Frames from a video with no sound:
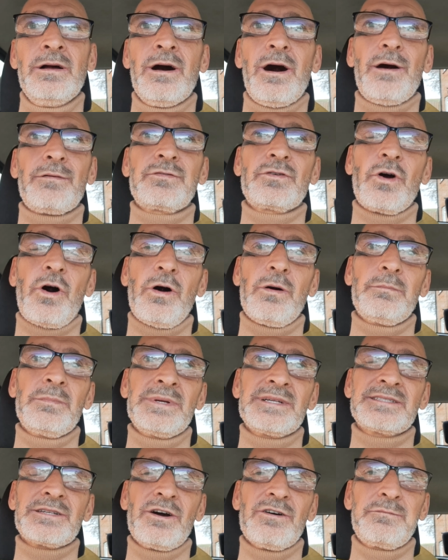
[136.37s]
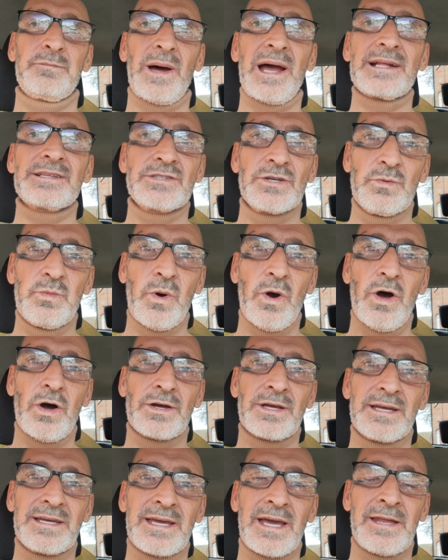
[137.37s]
I've got myself back to
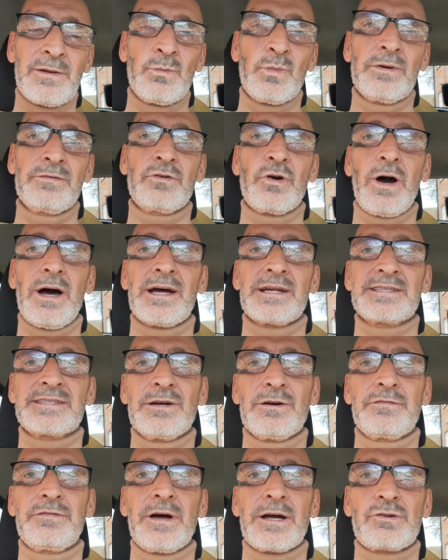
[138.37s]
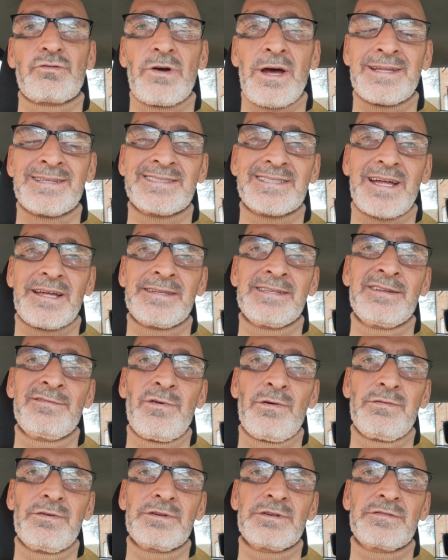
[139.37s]
work again. We've got ourselves our grandson
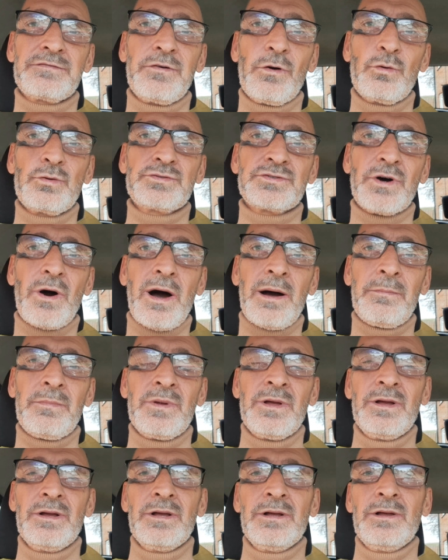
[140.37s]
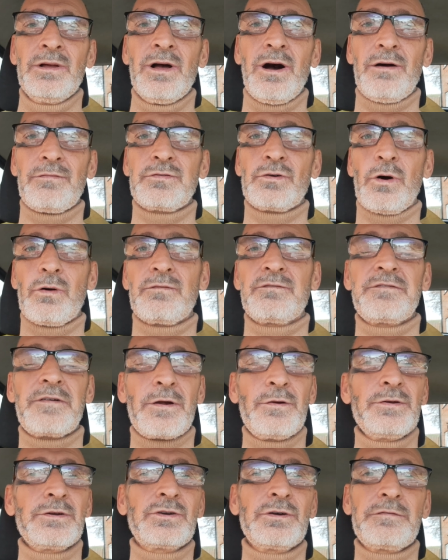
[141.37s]
living with us full time. I've got
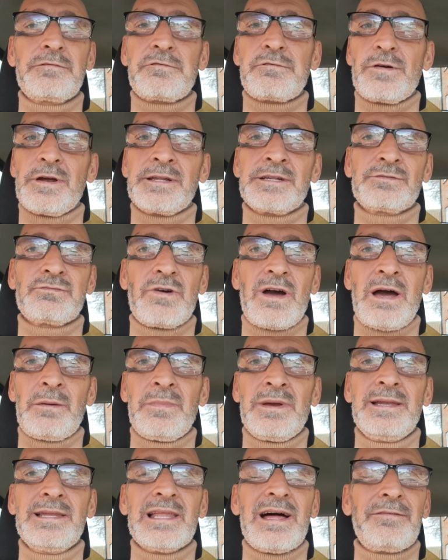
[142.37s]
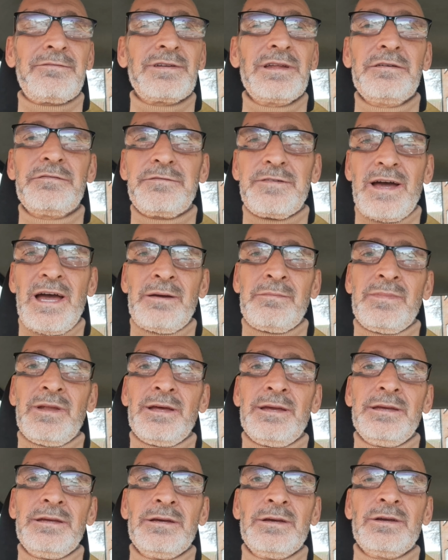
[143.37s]
very good friends around me, lovely
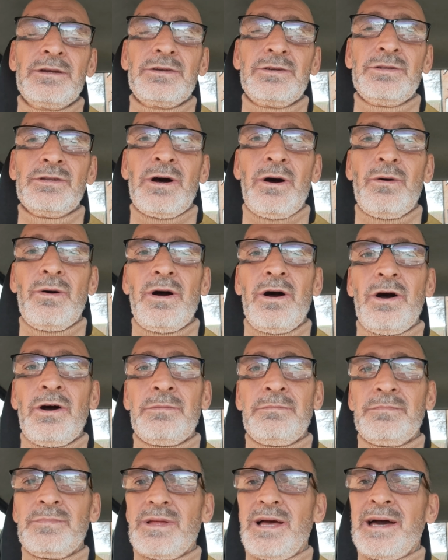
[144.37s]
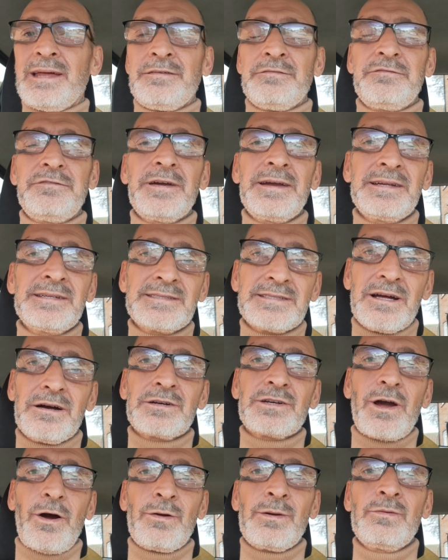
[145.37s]
family, you know, um, and things are
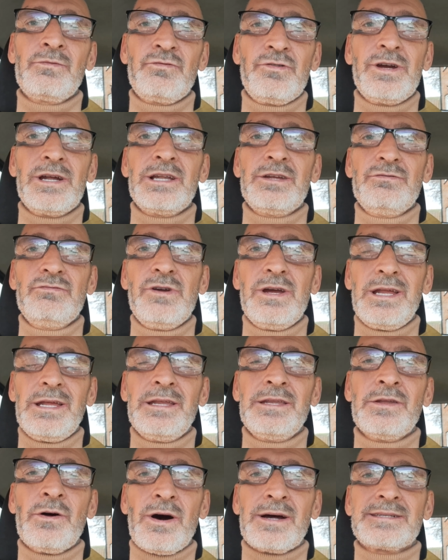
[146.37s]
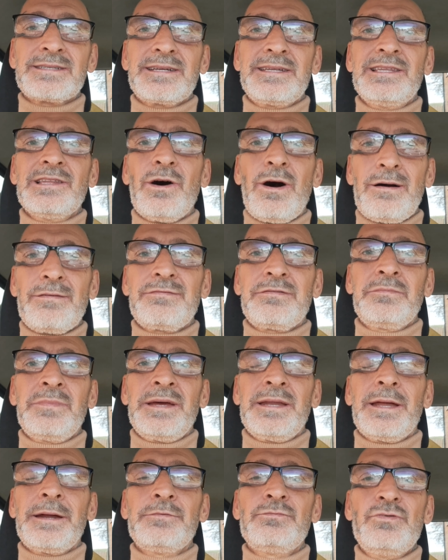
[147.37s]
going really, really nice in life for
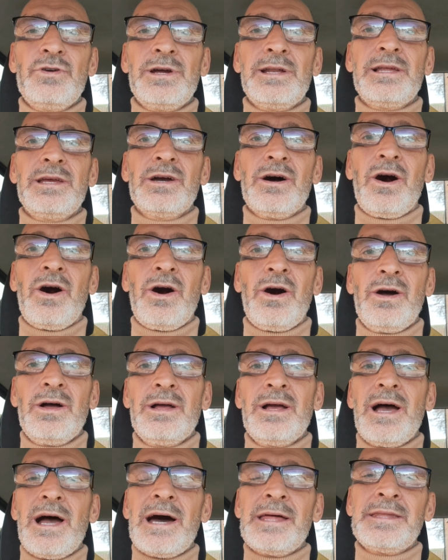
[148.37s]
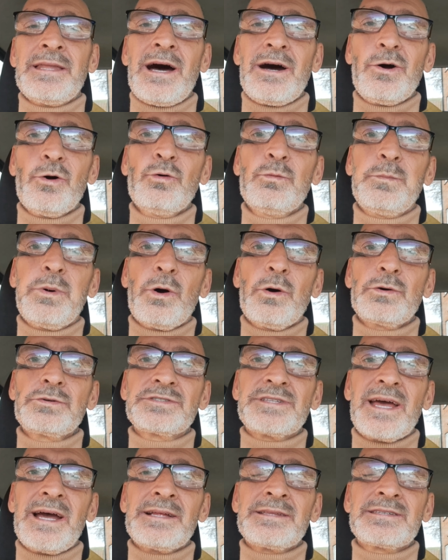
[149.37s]
me. They really are. And that all
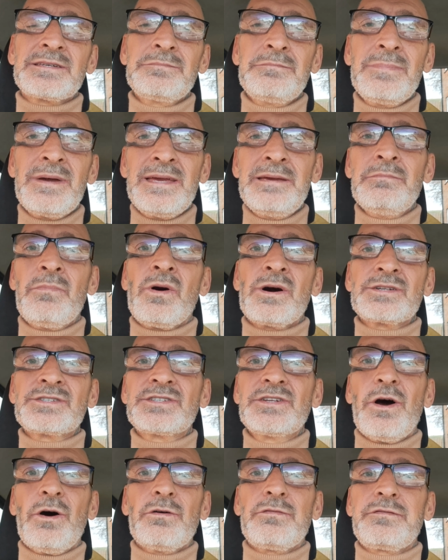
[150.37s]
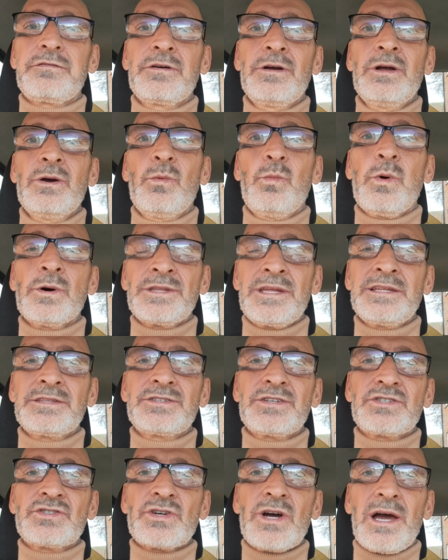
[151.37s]
boils down to me, myself, wanting
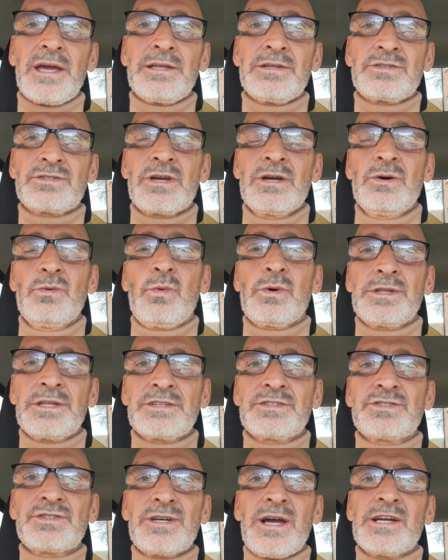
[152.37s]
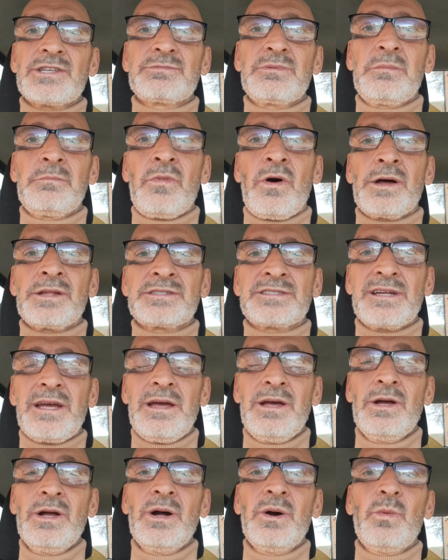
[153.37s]
to change, wanting to change my mindset,
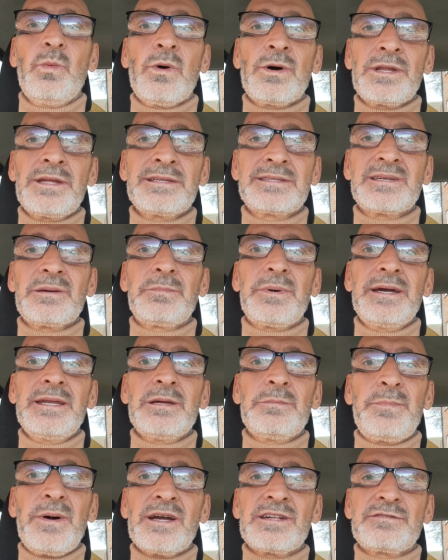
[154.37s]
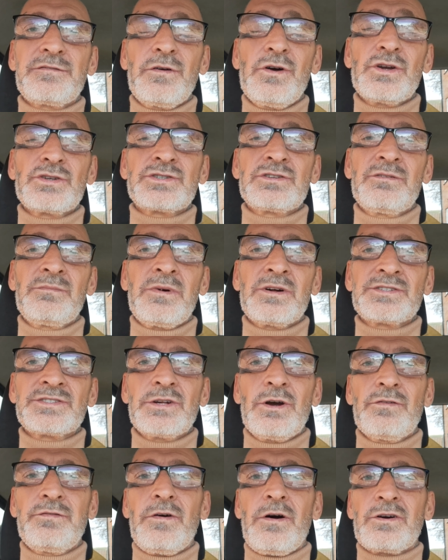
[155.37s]
wanting to be the best version of
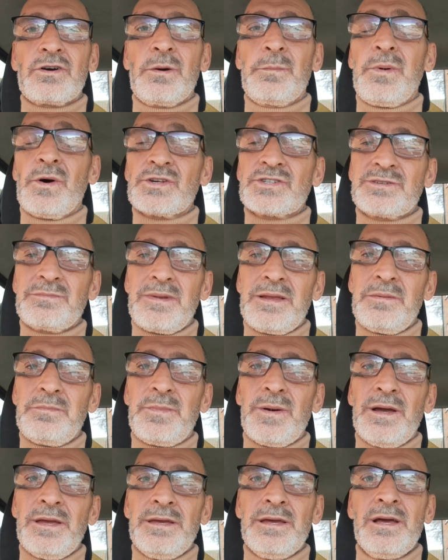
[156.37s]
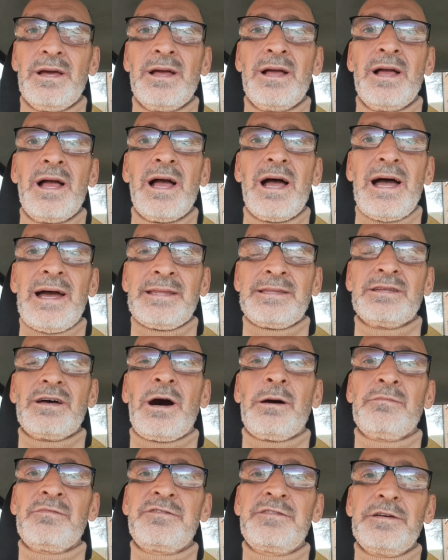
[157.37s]
myself I could possibly be. And
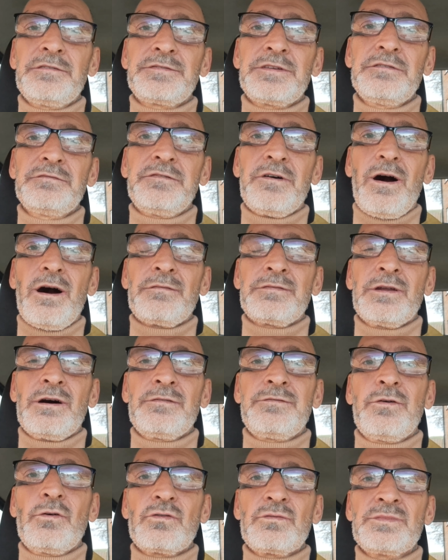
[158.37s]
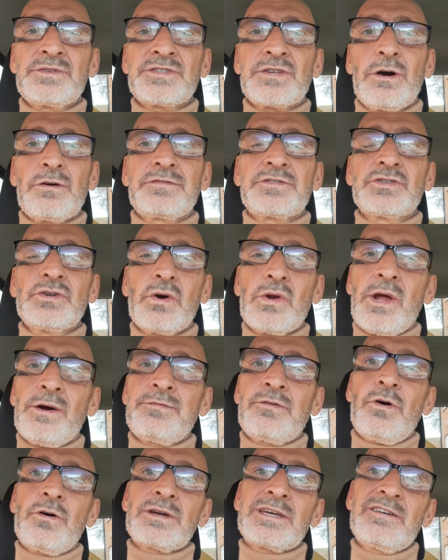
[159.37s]
I'm 55, and I thought to myself, surely
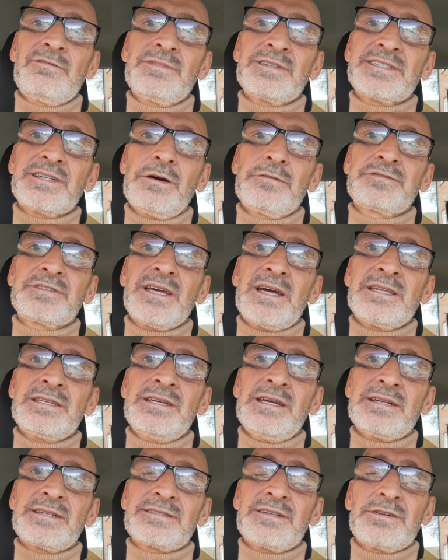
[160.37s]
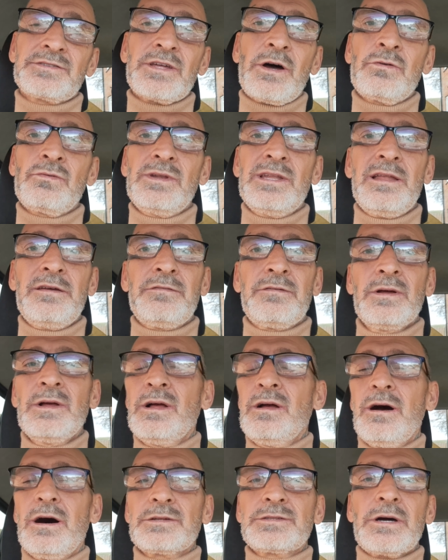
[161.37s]
I've got to give myself 10 years because I don't live,
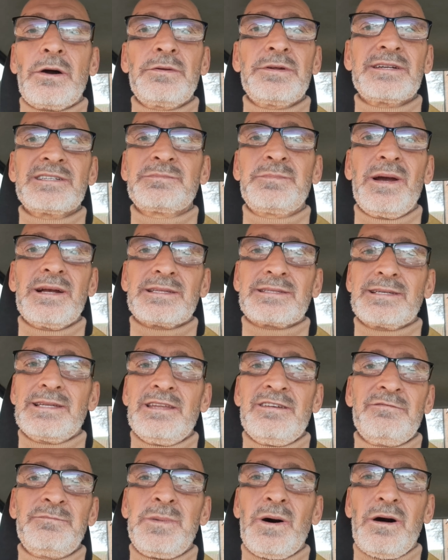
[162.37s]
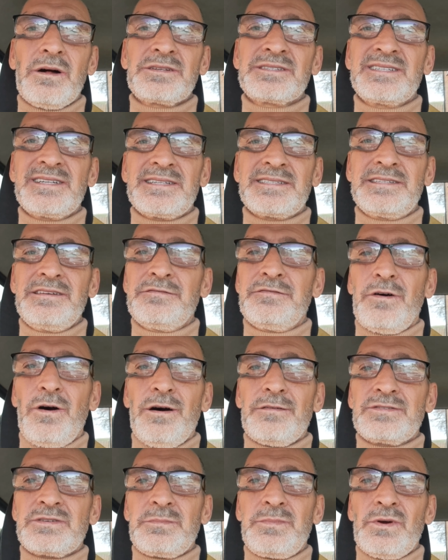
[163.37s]
I don't expect to live past
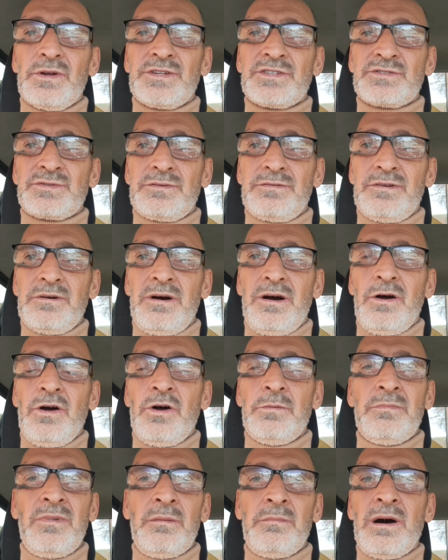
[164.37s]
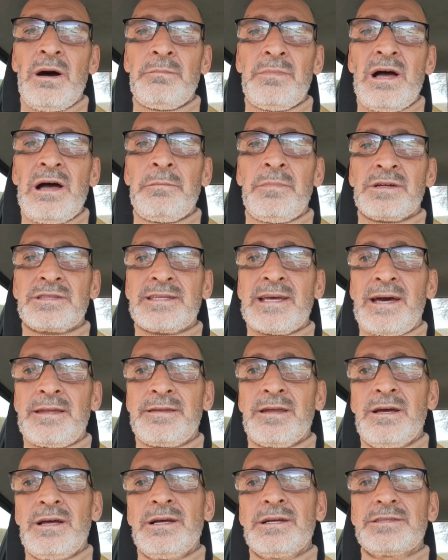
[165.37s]
65, to be honest with you. Uh, my mum and my dad
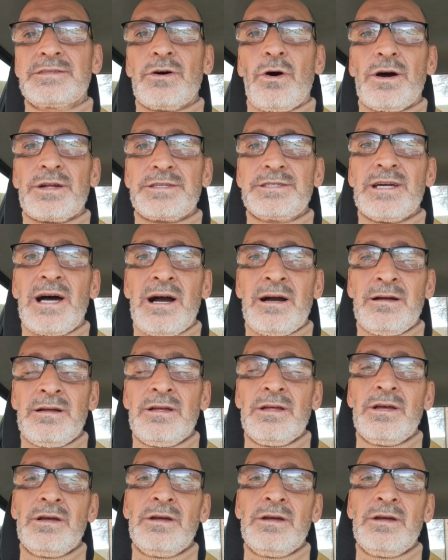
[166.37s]
died young.